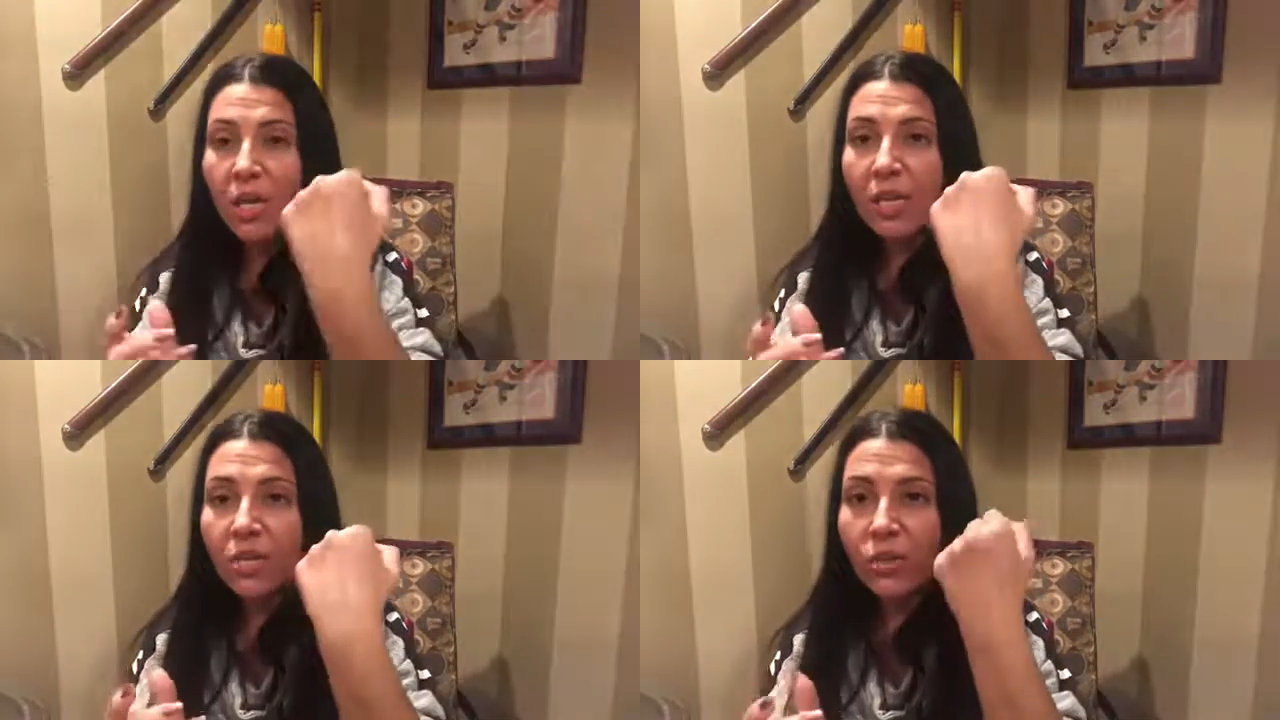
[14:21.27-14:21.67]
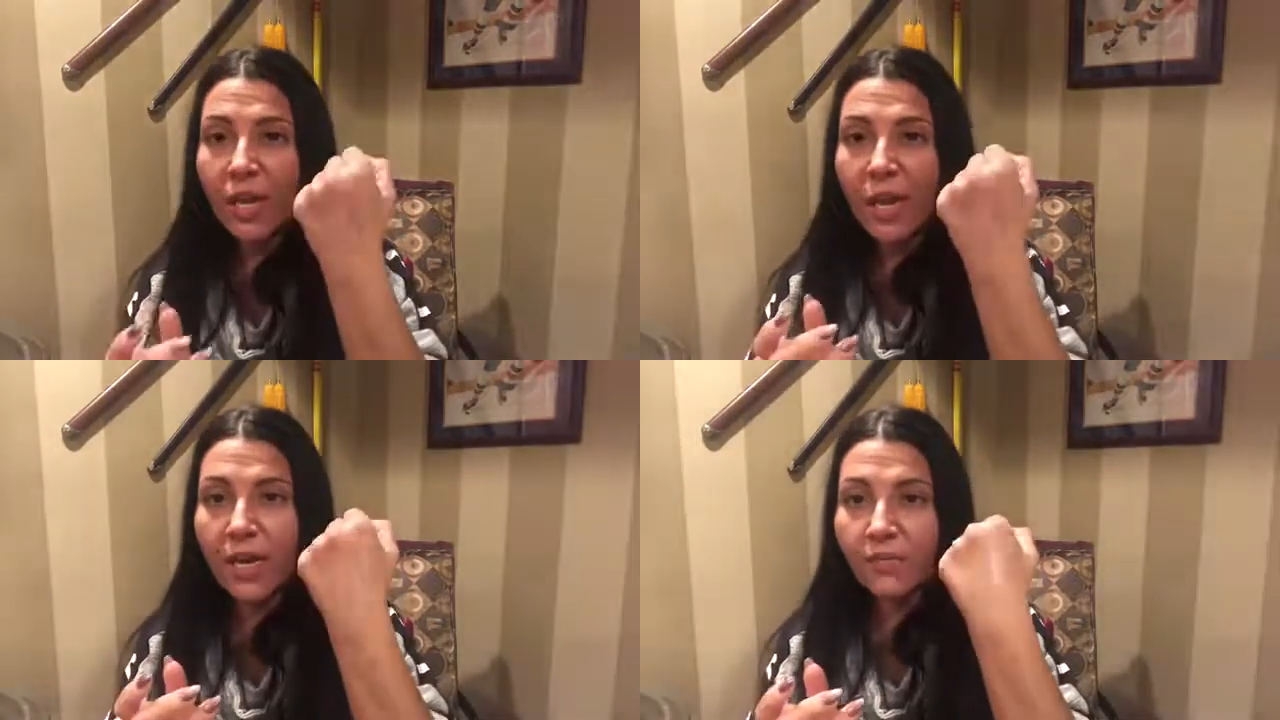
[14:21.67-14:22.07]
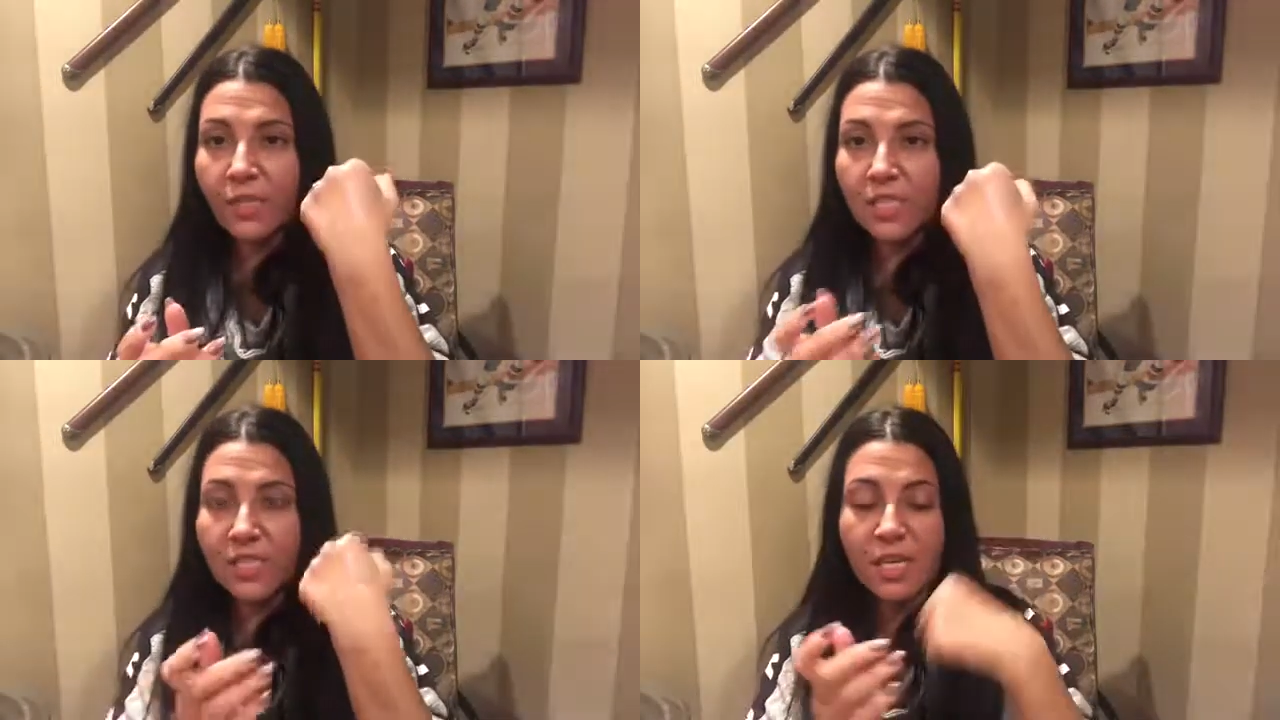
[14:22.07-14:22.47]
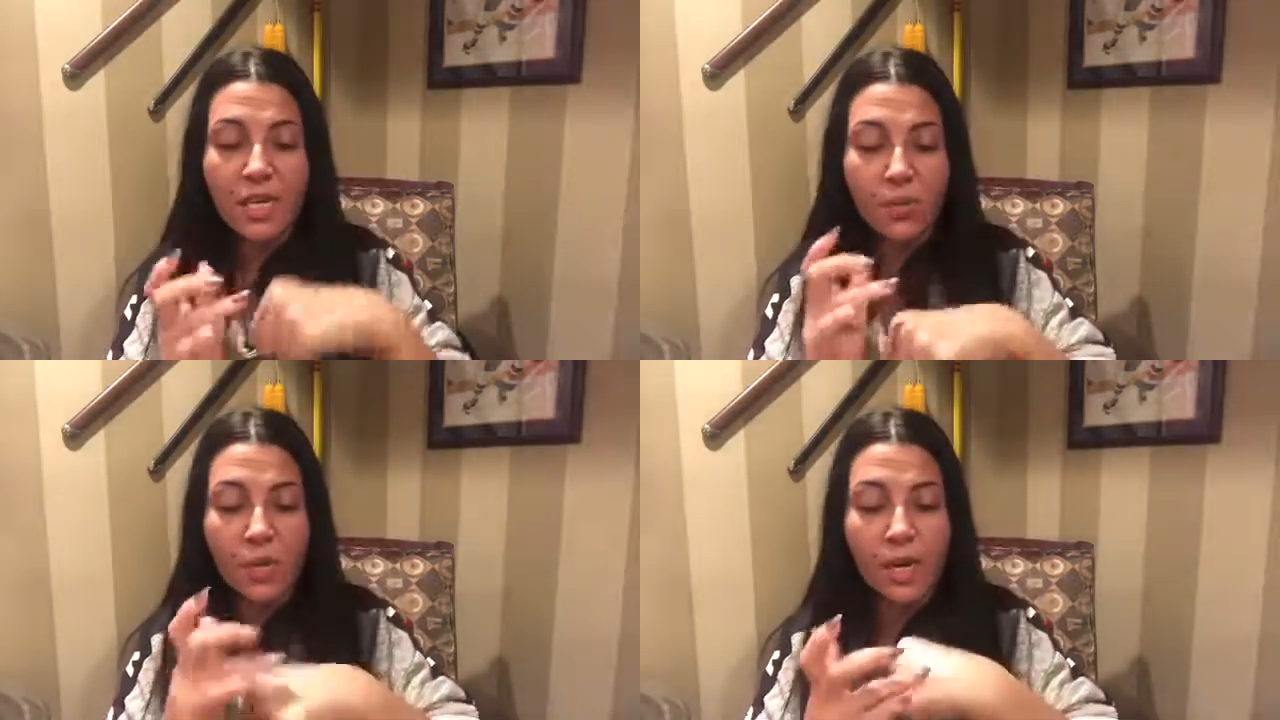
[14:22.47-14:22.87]
like you can't even see
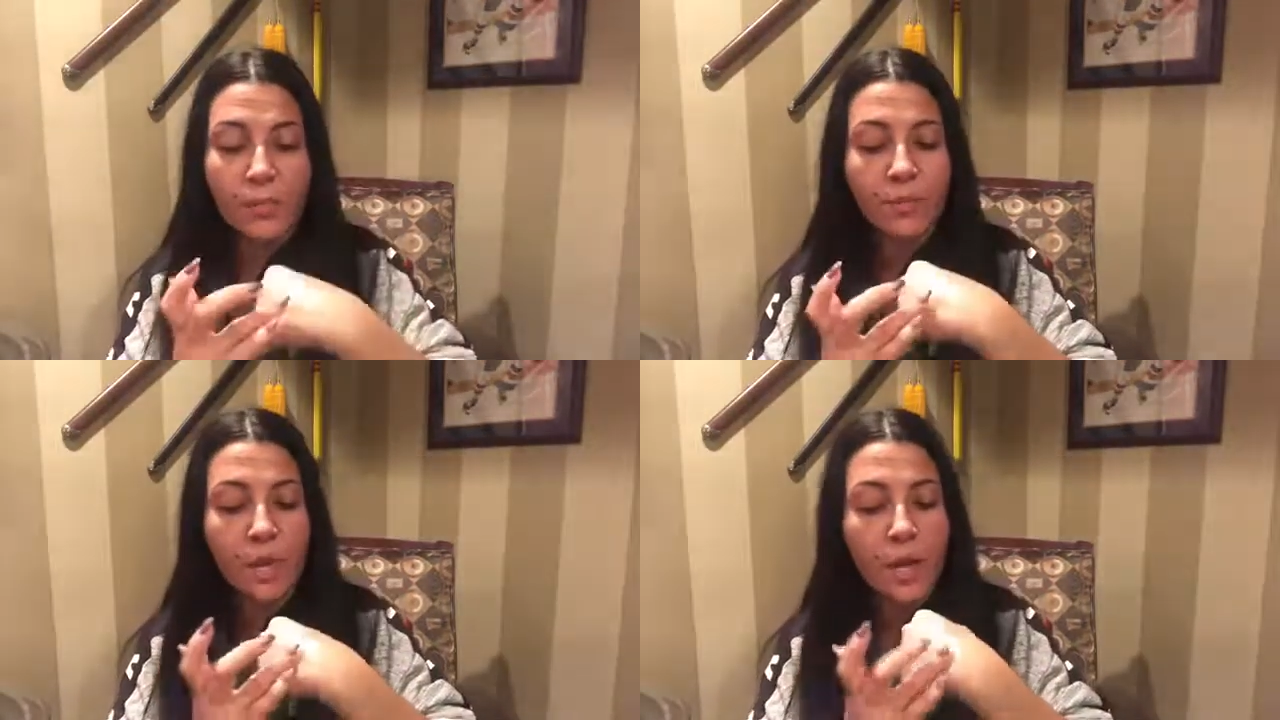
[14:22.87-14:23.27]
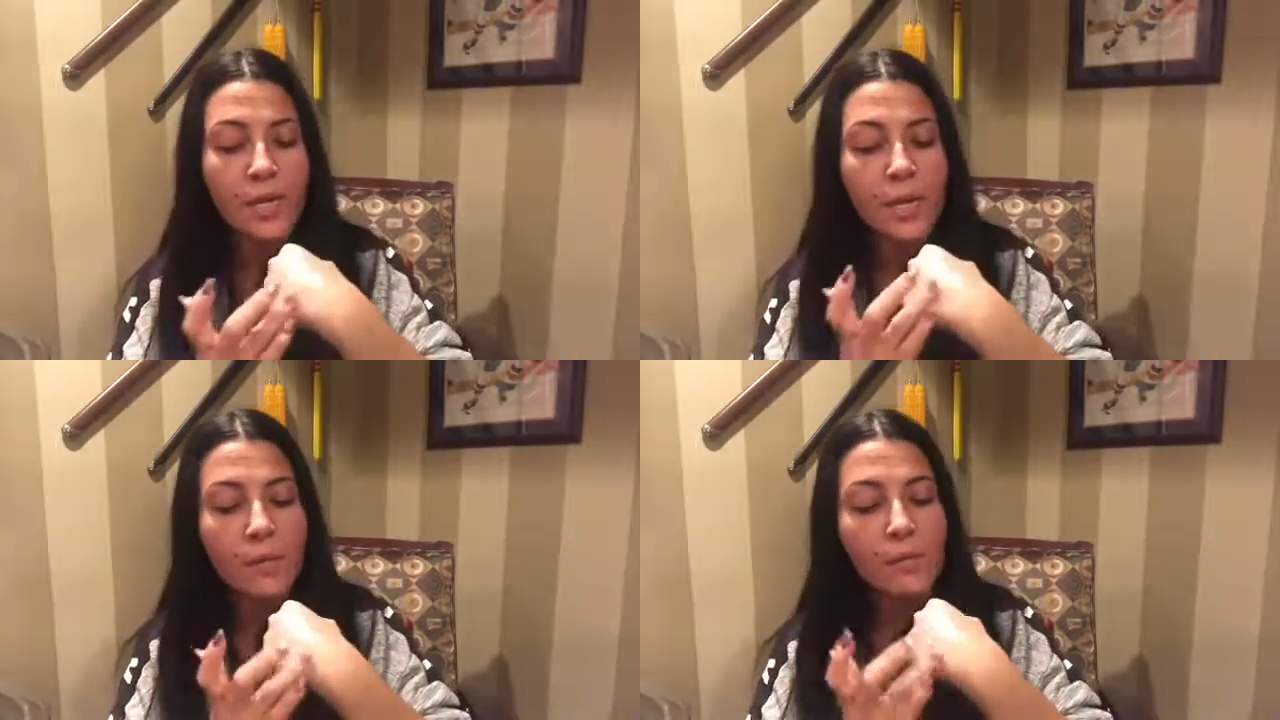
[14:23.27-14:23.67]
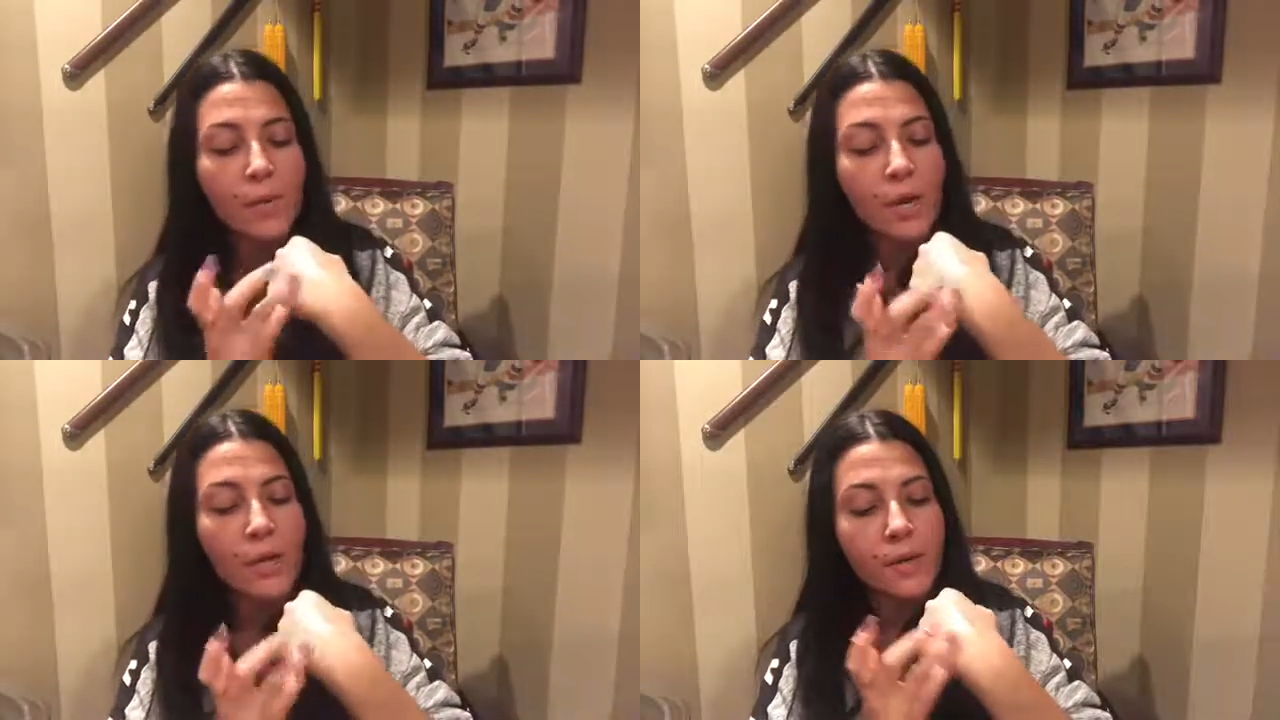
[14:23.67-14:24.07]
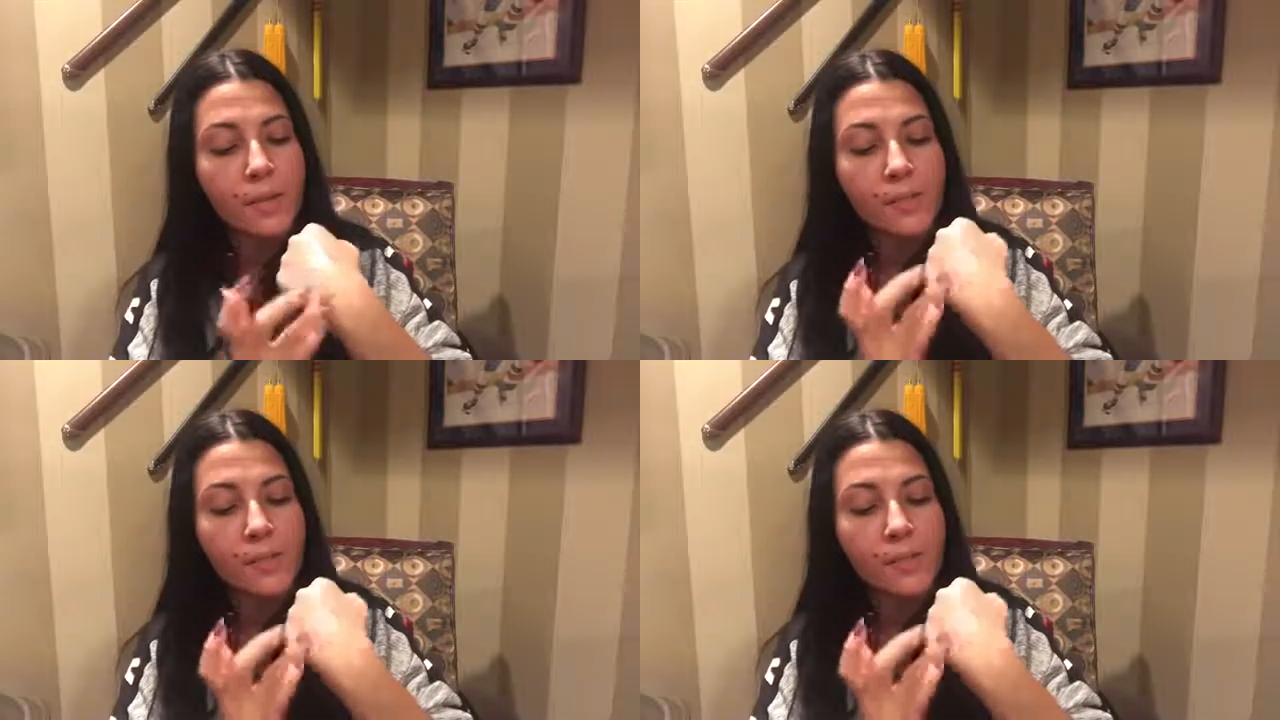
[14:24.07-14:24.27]
it when I apply it, but